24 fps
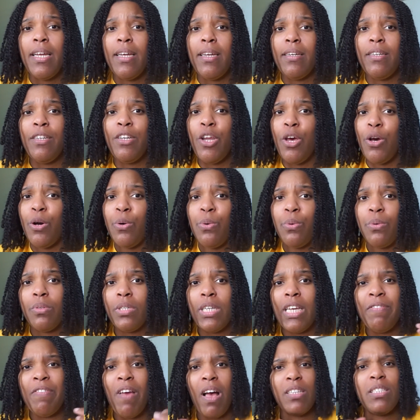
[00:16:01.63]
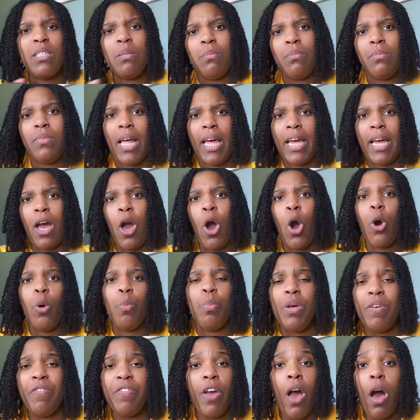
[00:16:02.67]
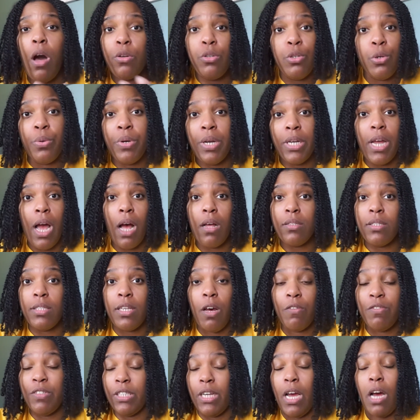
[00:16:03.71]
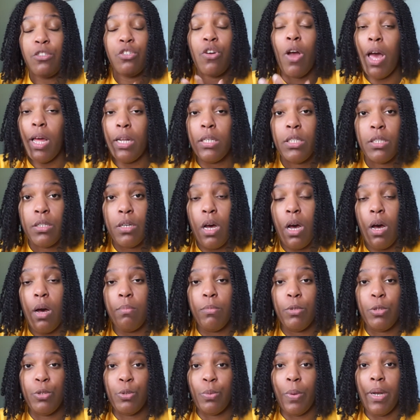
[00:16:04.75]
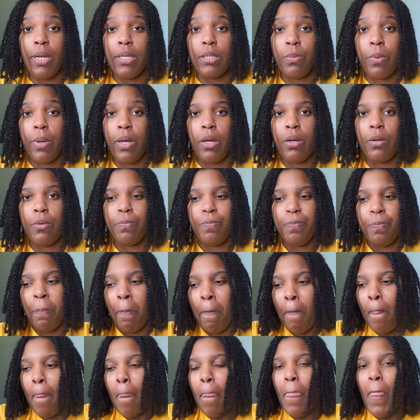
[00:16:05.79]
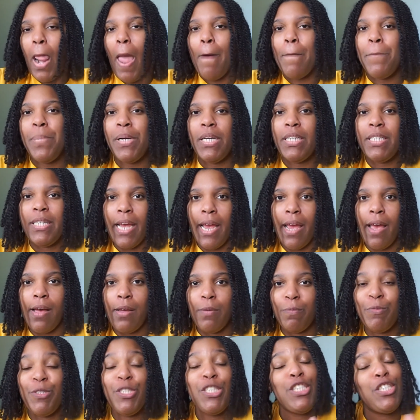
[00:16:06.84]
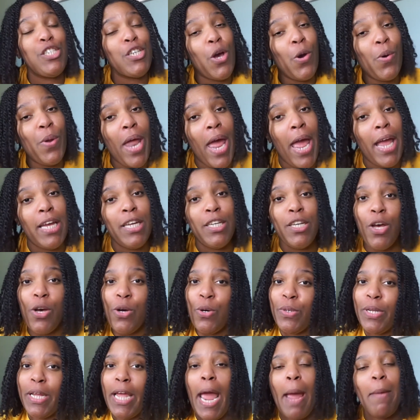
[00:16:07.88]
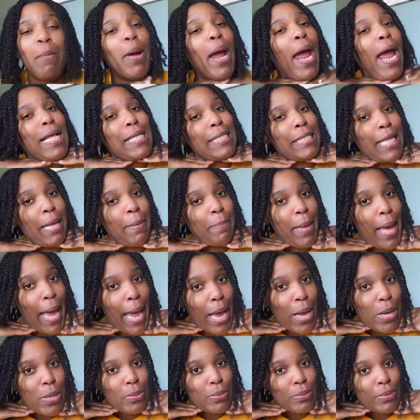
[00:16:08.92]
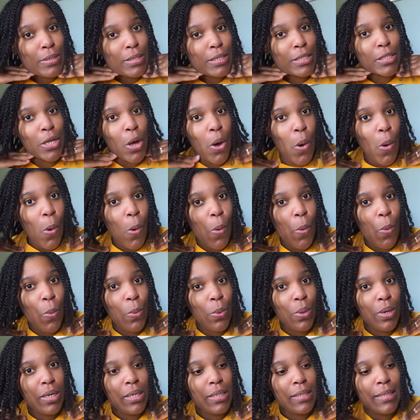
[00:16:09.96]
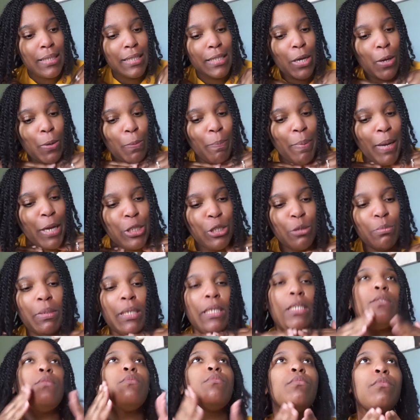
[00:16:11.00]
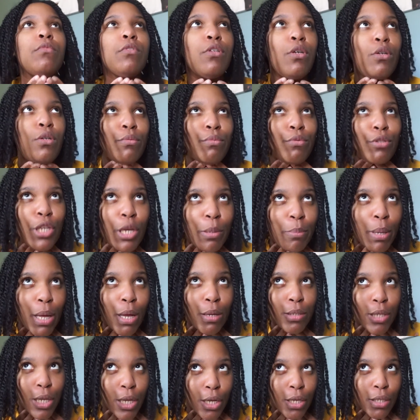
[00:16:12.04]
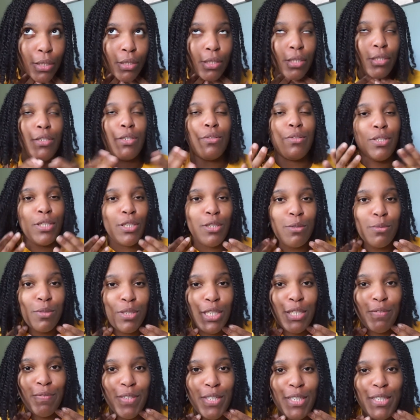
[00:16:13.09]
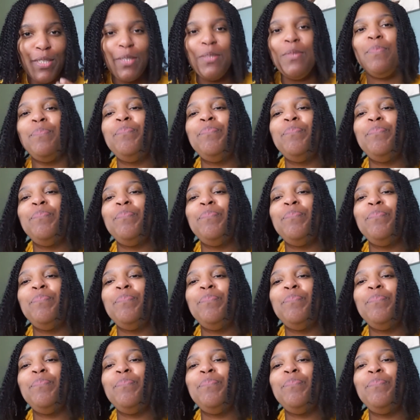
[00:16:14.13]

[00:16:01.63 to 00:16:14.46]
you know, give y'all some like hope if y'all doing it yourselves and y'all trying to lose weight as well. But yeah, just know that, you know, the camera adds 10 pounds, so you know, picture me, you know, 10 pounds less than you'll see on TV.